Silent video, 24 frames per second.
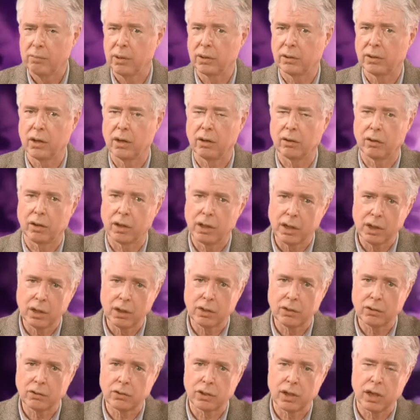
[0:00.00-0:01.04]
But there
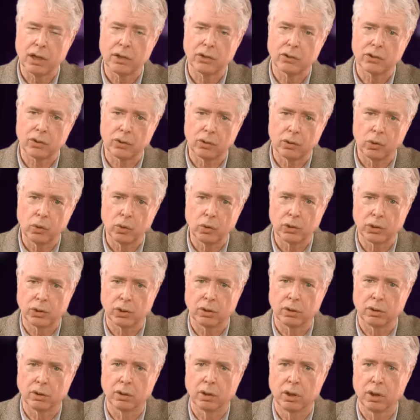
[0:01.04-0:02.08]
is a
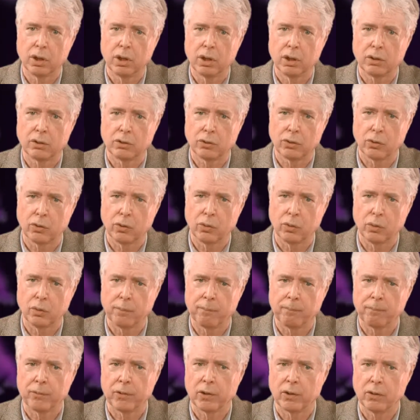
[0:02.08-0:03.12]
solution
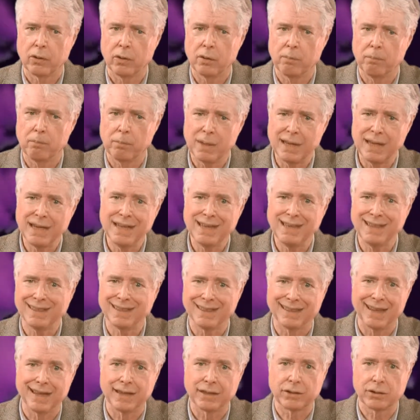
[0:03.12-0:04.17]
to the
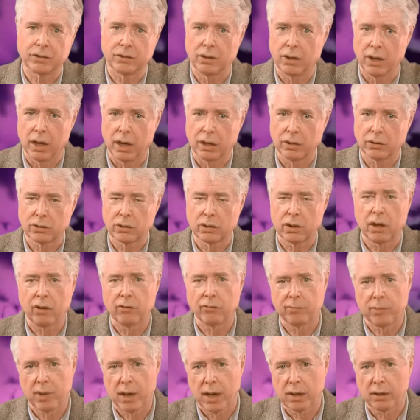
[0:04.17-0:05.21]
meaninglessness
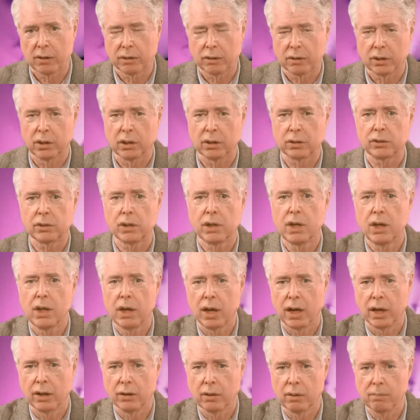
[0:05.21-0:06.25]
of politics
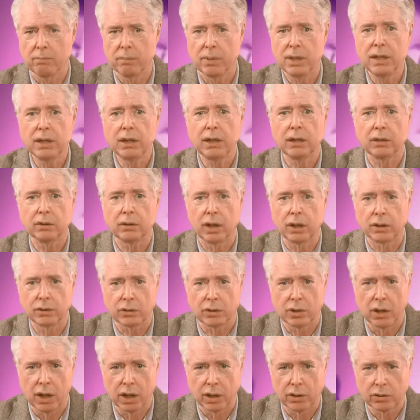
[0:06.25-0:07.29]
and the
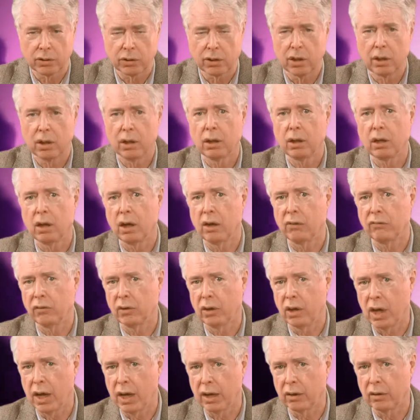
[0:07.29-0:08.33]
meaninglessness of
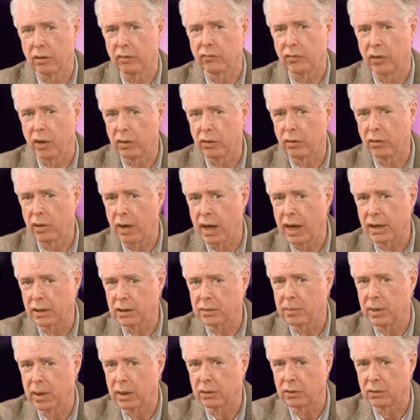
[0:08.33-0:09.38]
a lot of other
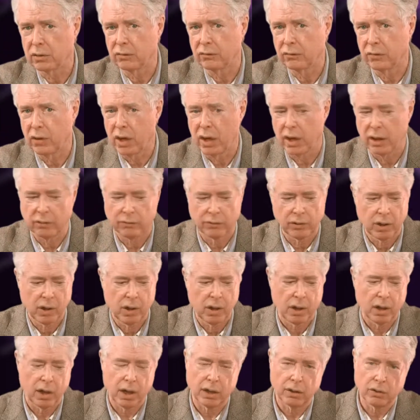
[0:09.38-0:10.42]
aspects of life.
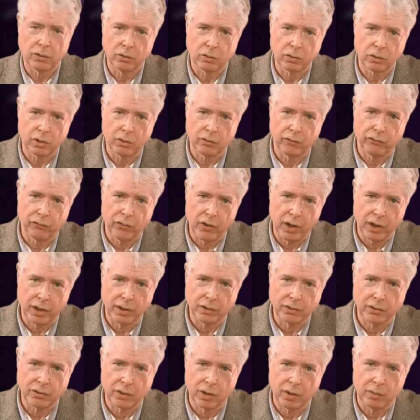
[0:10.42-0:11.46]
And you can
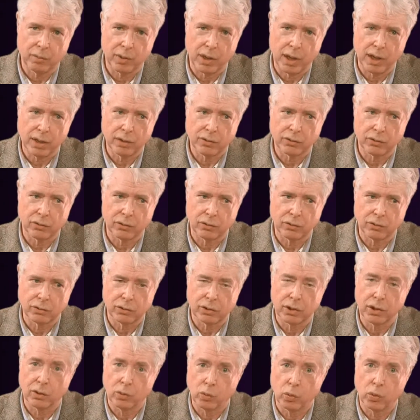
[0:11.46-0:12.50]
find some
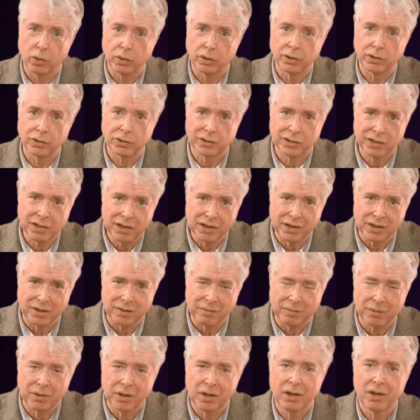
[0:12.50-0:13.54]
answers, it would
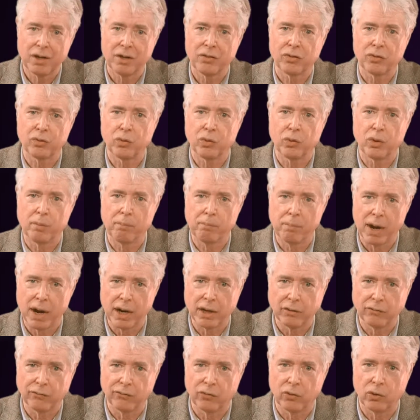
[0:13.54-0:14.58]
seem, through the
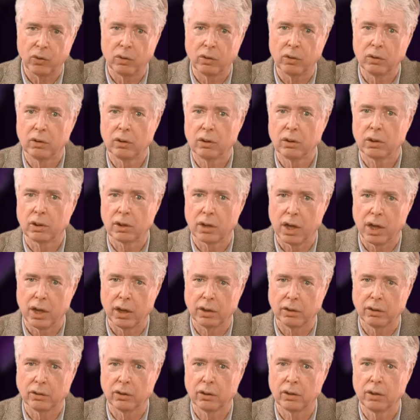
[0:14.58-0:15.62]
mindful
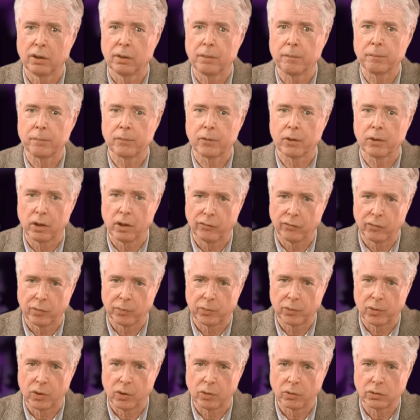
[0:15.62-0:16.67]
kind of
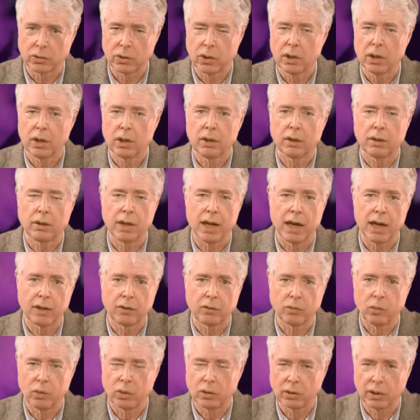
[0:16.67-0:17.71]
approach.
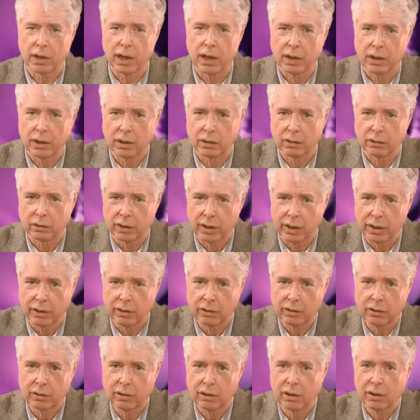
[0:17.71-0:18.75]
That we'll get in
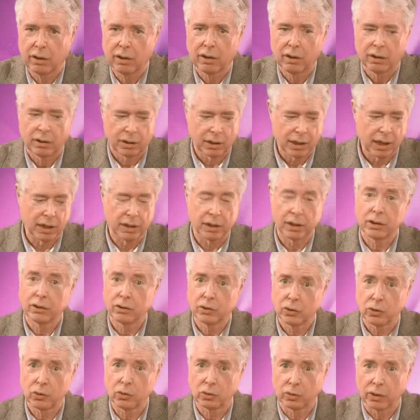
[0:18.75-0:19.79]
later get
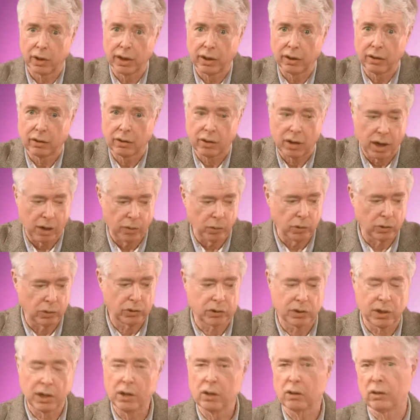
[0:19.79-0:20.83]
into later. I
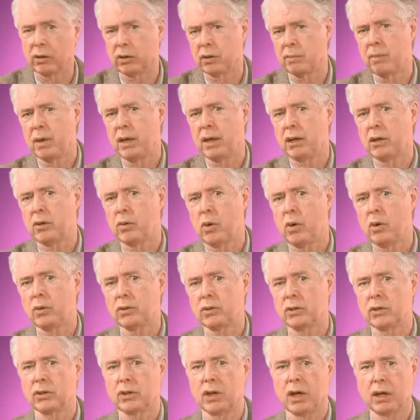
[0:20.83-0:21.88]
will steal as many
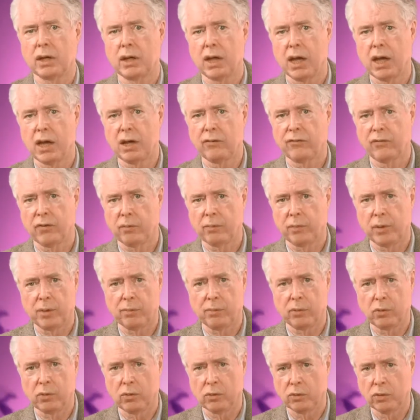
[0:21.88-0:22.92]
quotes as I can from
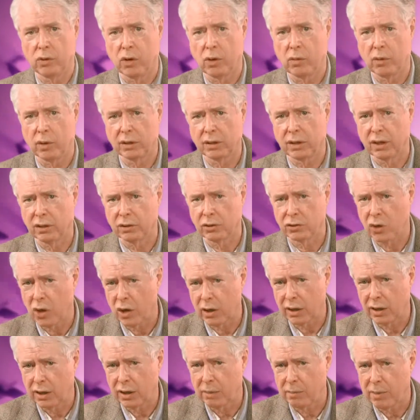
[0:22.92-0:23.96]
people who know what they're
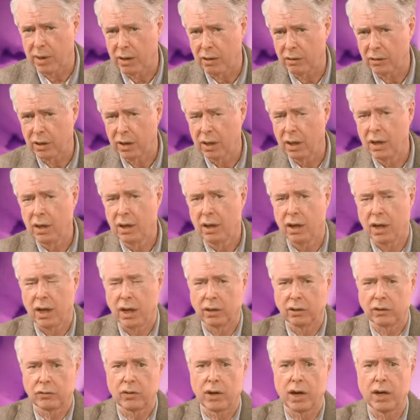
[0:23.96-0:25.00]
talking about
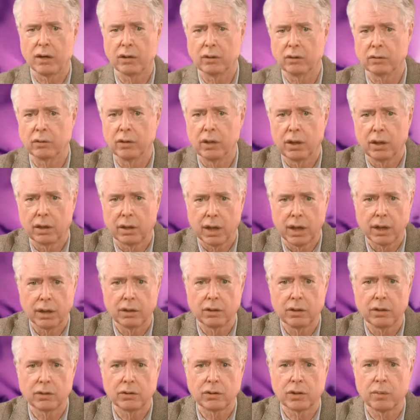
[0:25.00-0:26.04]
and try to
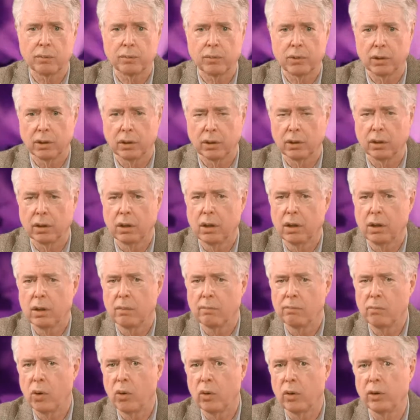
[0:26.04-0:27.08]
get into something
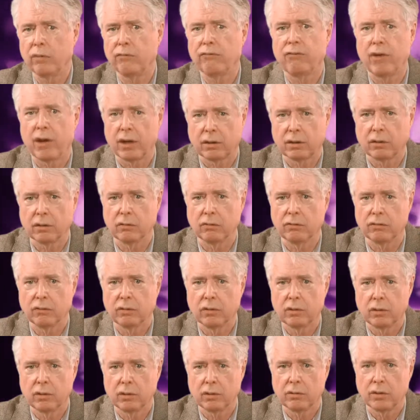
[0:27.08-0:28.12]
more effective
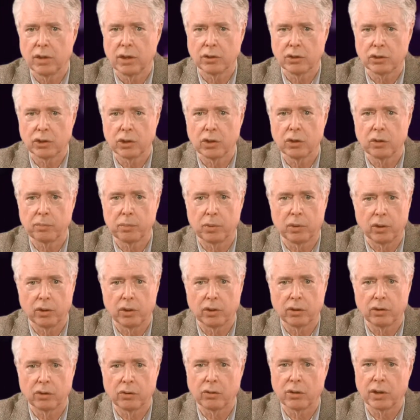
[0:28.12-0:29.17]
than sheer
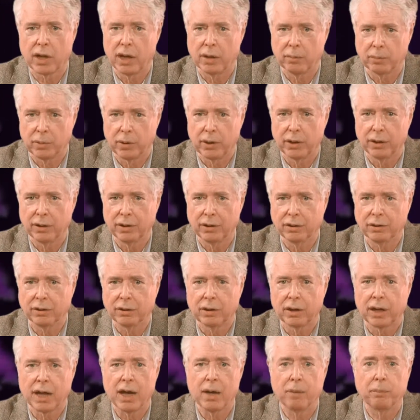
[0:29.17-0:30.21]
political
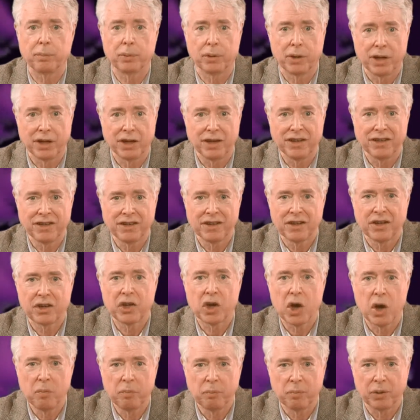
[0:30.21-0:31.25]
campaigning. Campaigning,
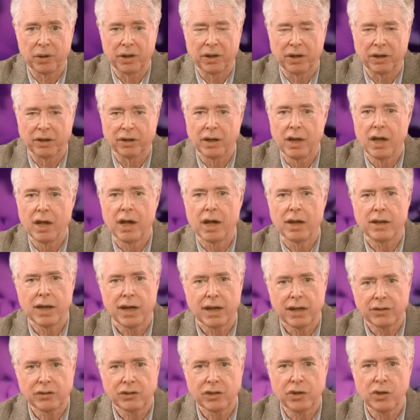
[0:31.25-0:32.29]
complaining.
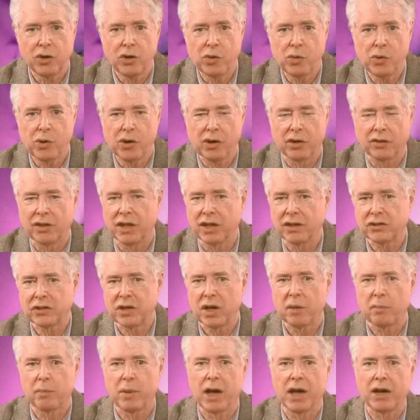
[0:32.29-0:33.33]
Now that's a new word.
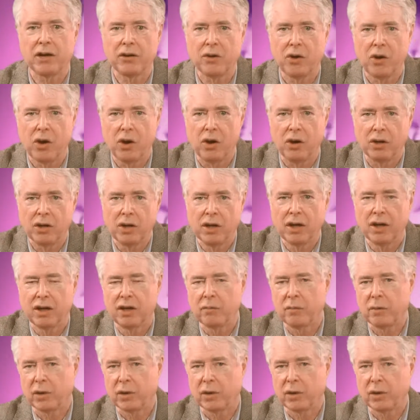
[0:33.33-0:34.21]
That's not bad at all.